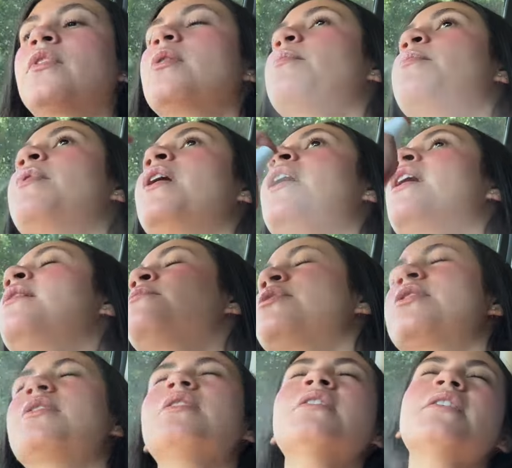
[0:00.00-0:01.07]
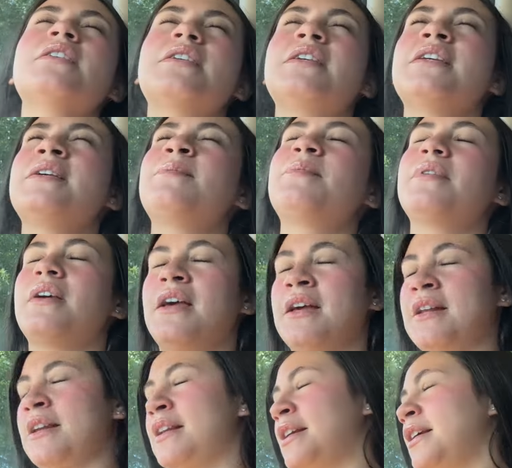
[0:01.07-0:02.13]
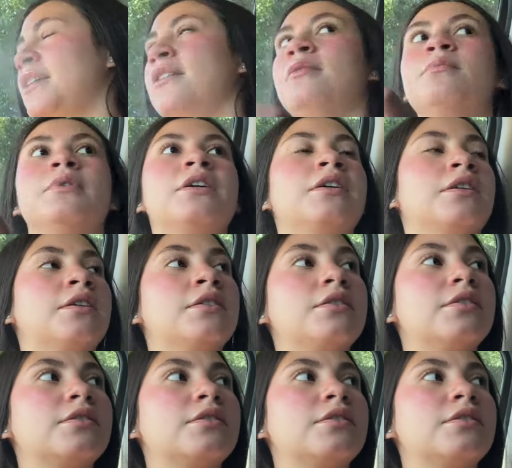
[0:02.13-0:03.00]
but I'm just gonna keep editing. Oh my goodness